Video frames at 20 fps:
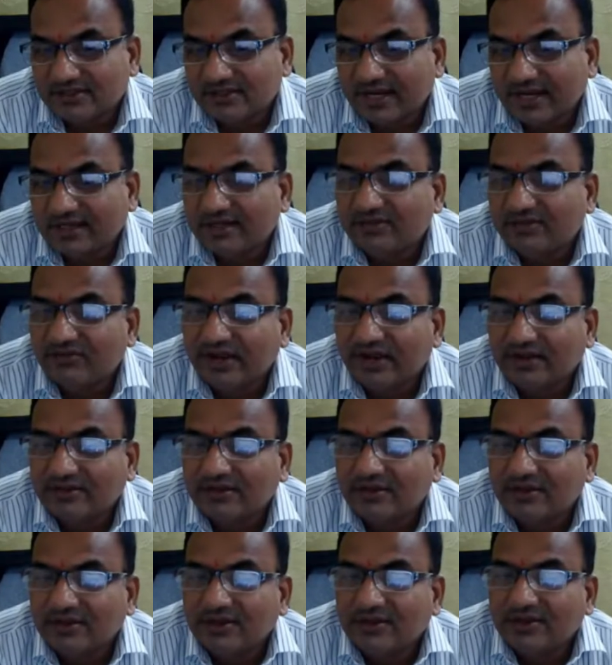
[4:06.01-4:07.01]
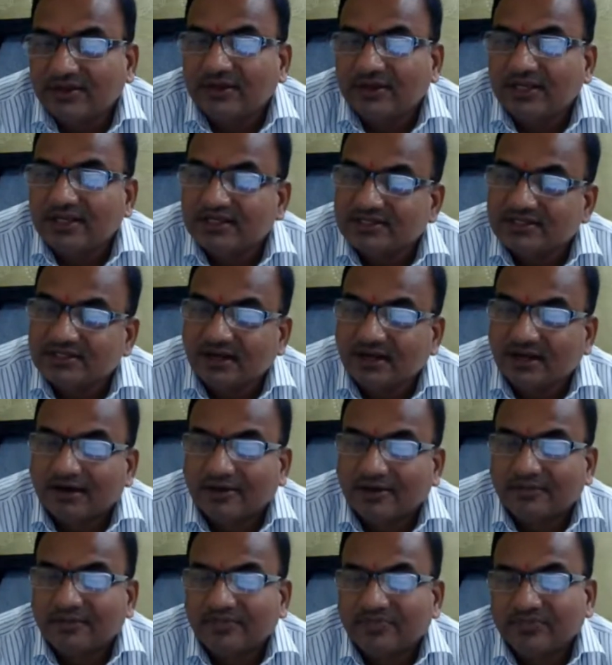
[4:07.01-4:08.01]
And in fact, his
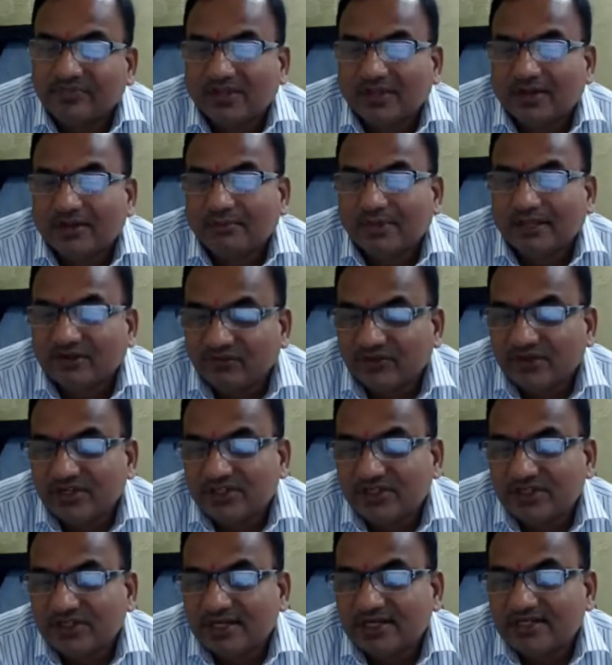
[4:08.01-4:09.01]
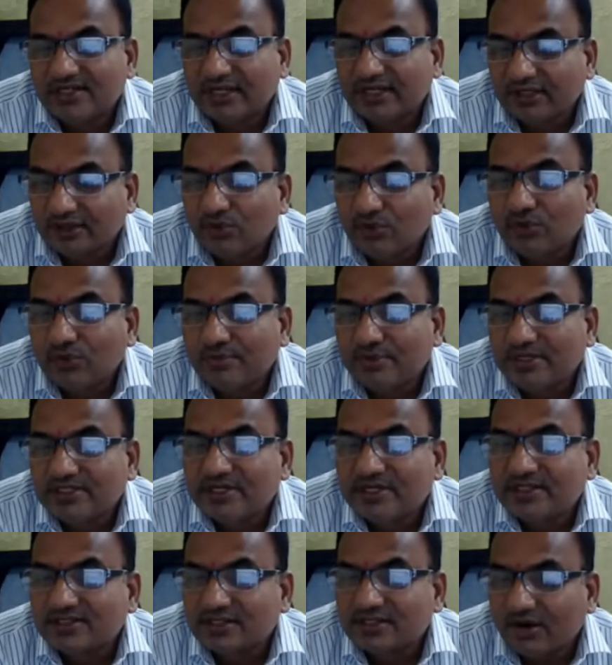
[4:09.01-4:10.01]
uh, beneficiaries include
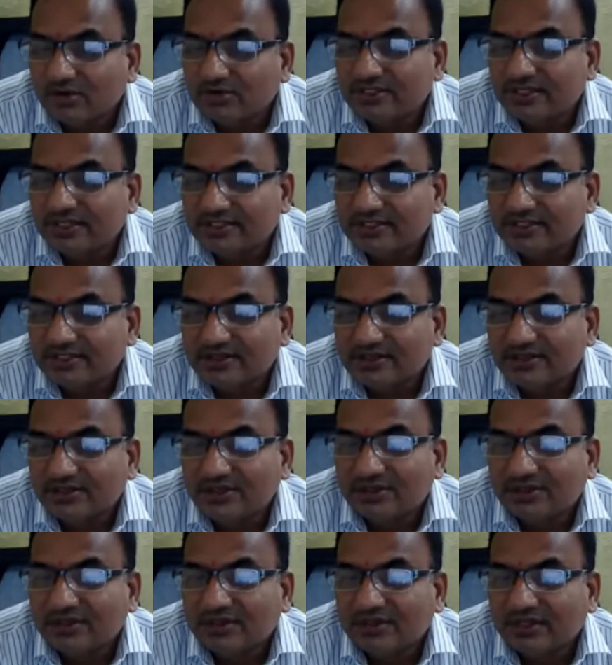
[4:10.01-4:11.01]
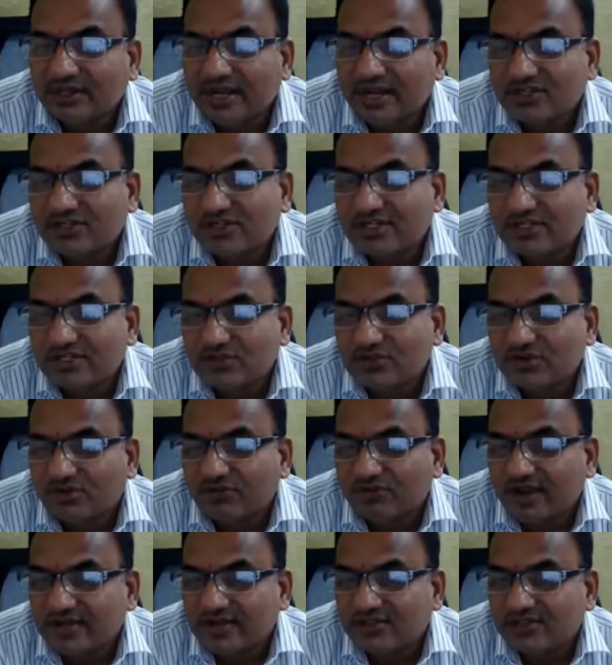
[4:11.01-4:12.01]
business houses, the National Institute
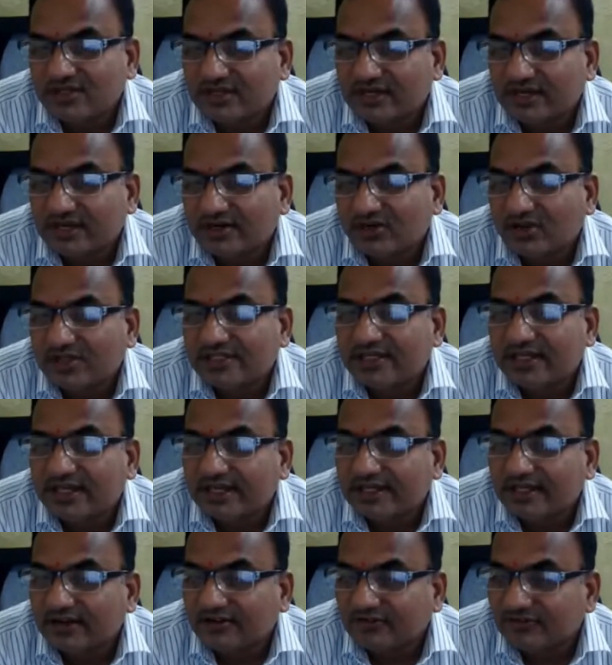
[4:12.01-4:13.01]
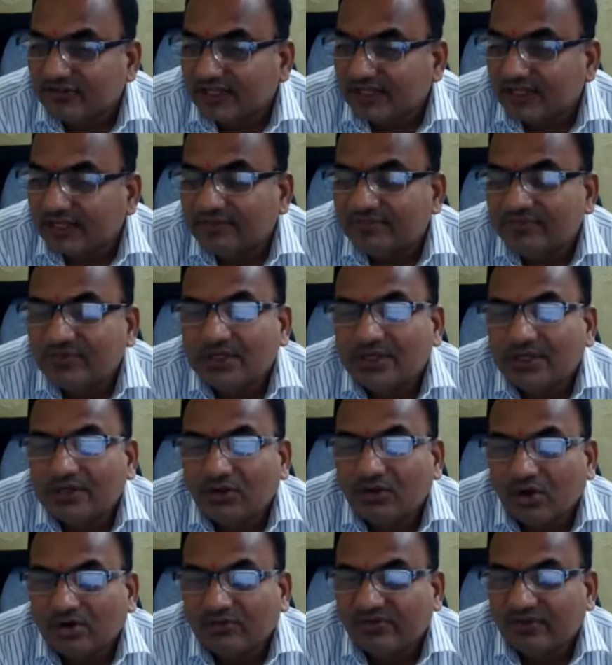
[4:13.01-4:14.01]
of Fashion Technology, NIFT,
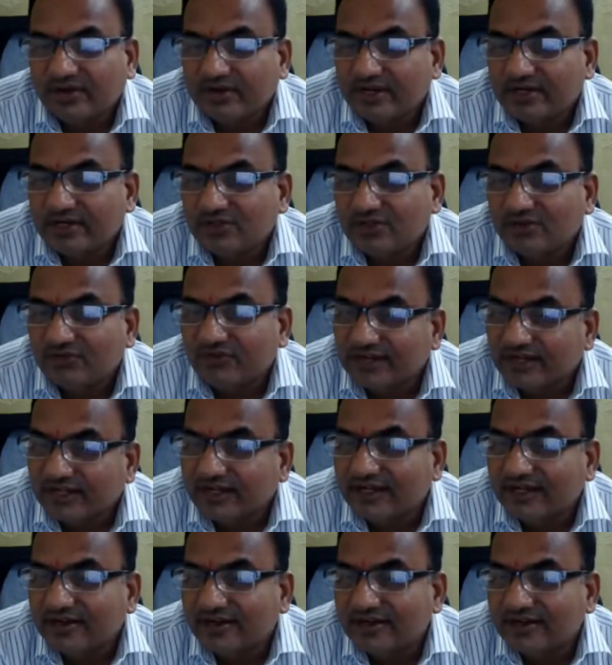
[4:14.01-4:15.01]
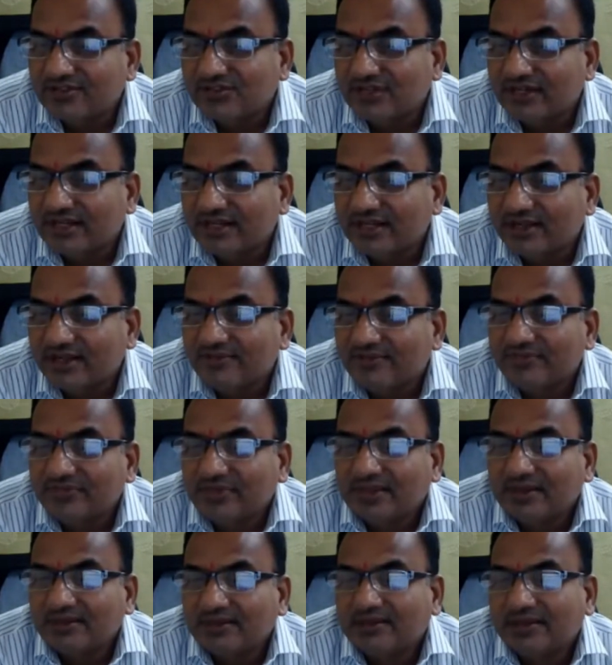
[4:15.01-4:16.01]
Confederation of Indian Industry,
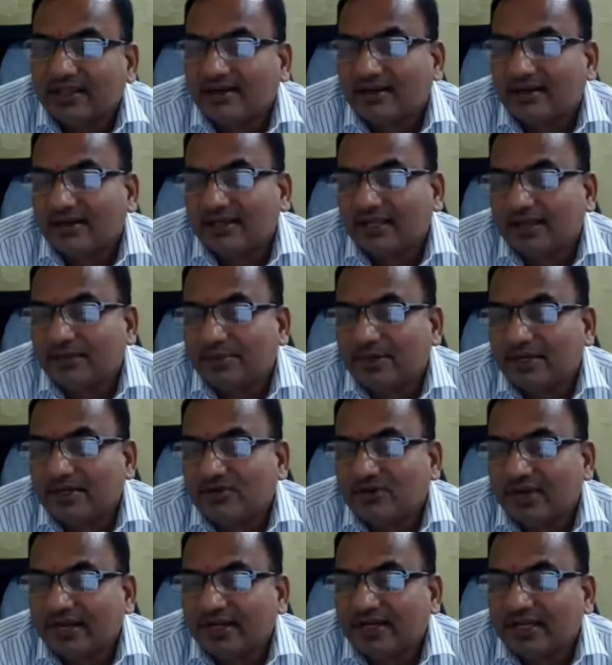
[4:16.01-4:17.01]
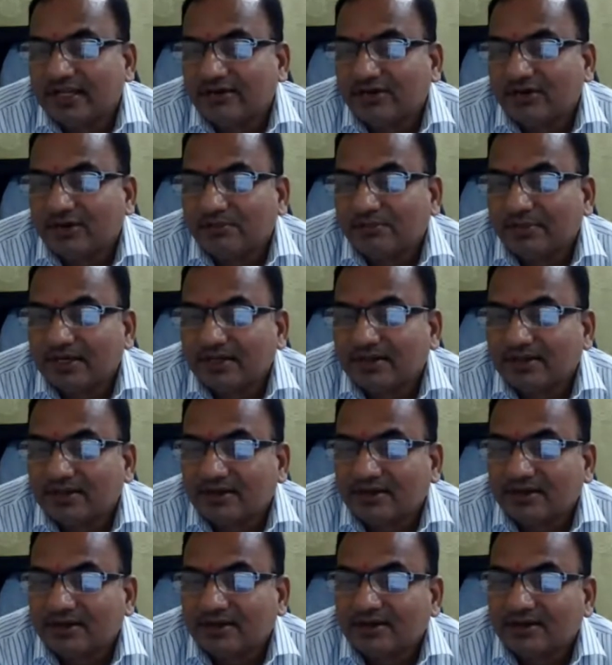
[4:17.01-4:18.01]
then uh, AP Trade Development
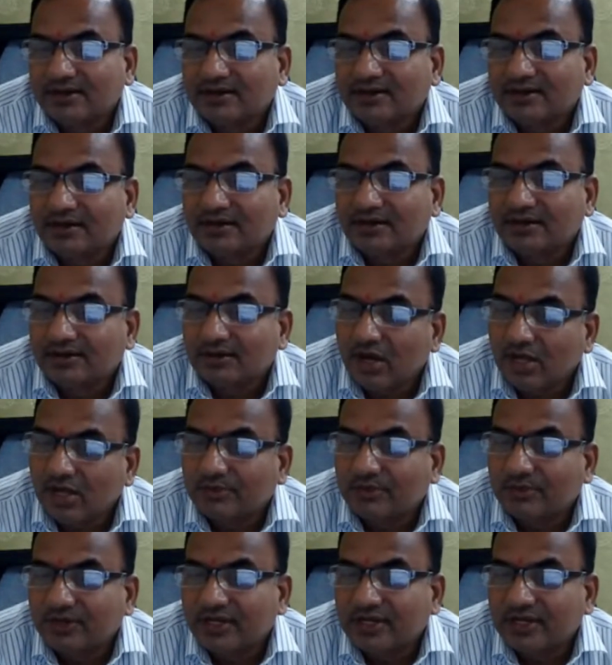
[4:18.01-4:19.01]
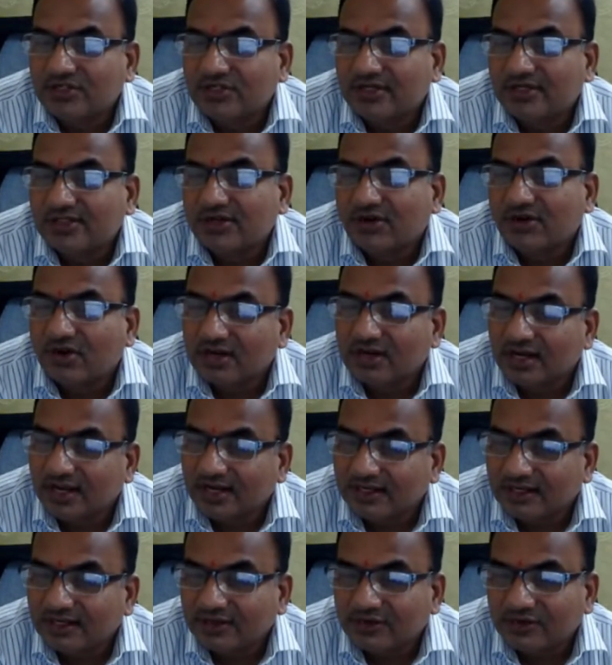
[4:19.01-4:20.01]
uh, uh, Corporation,
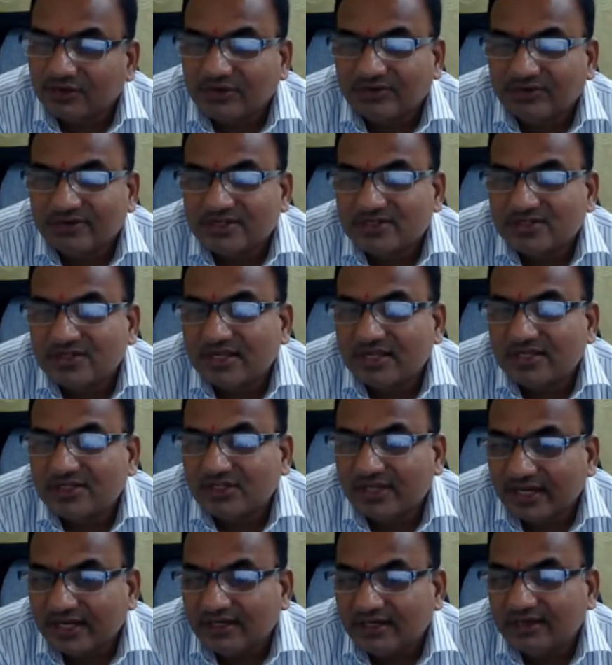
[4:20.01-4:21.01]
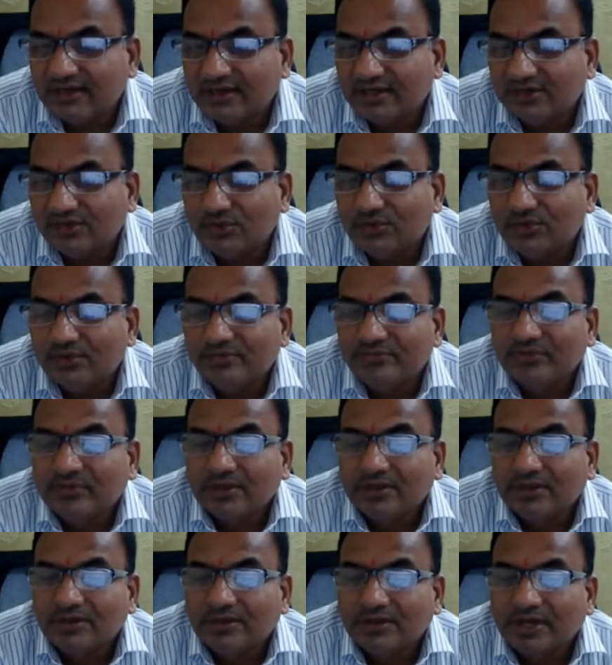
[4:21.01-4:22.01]
Jawaharlal Nehru University, JNTU,
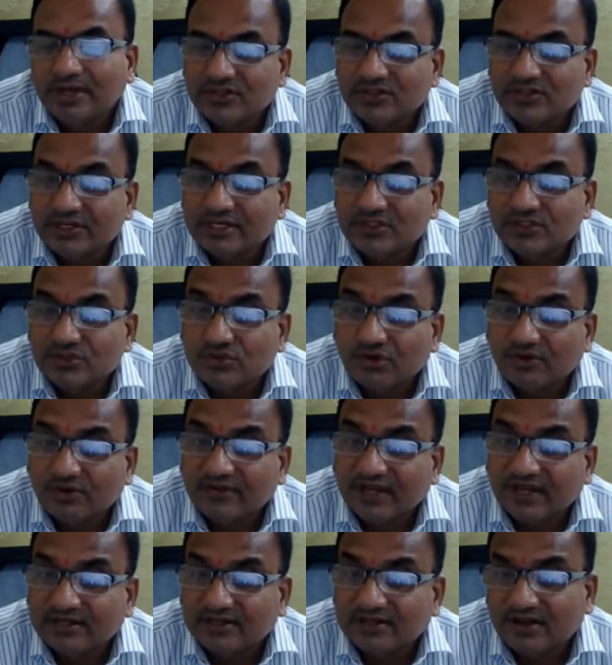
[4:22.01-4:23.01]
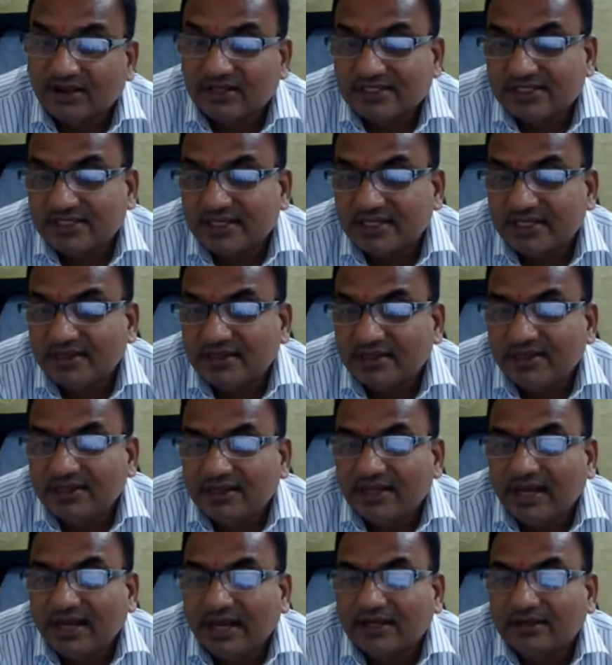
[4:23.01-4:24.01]
National Institute of Technology,
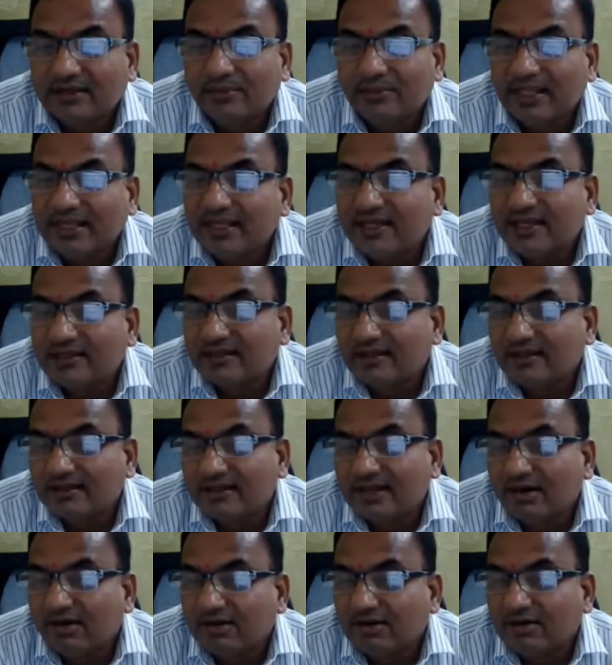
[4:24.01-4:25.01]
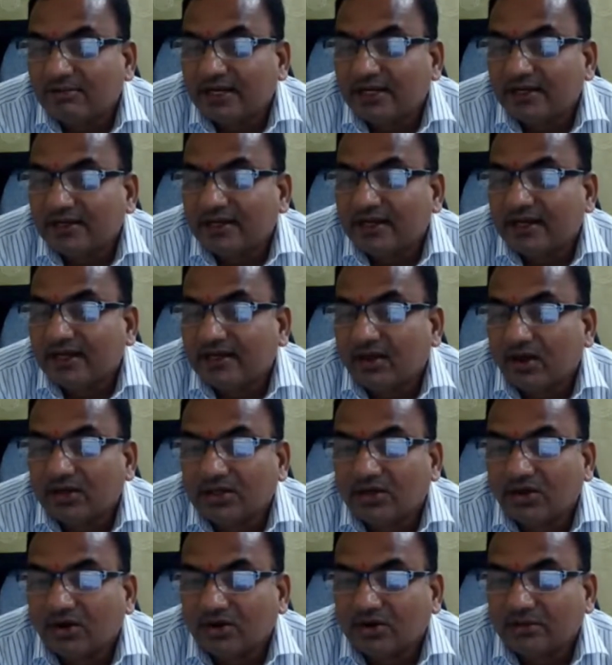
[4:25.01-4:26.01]
and many other governmental and
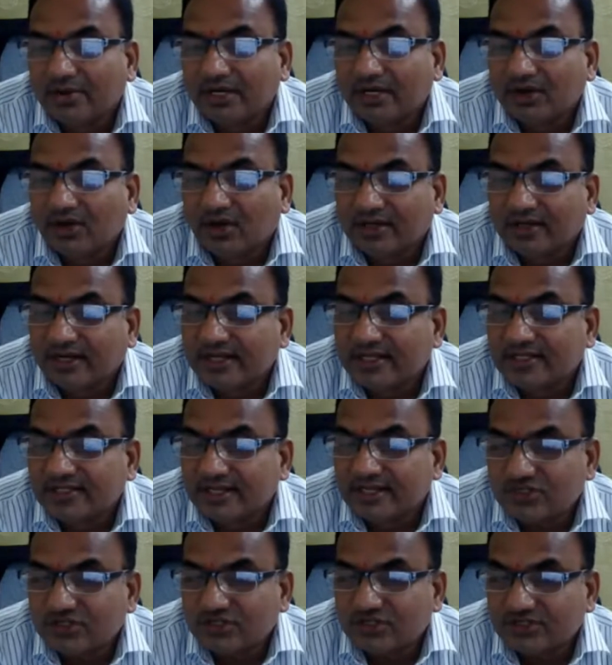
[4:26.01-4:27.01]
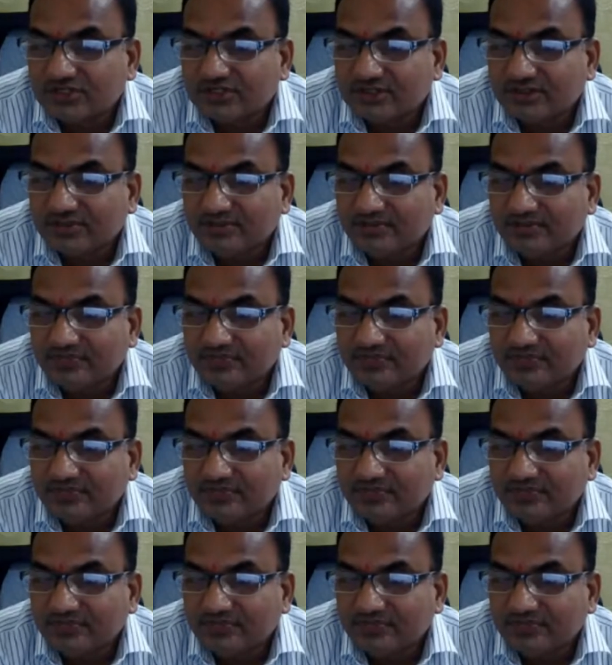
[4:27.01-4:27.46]
non-governmental organizations.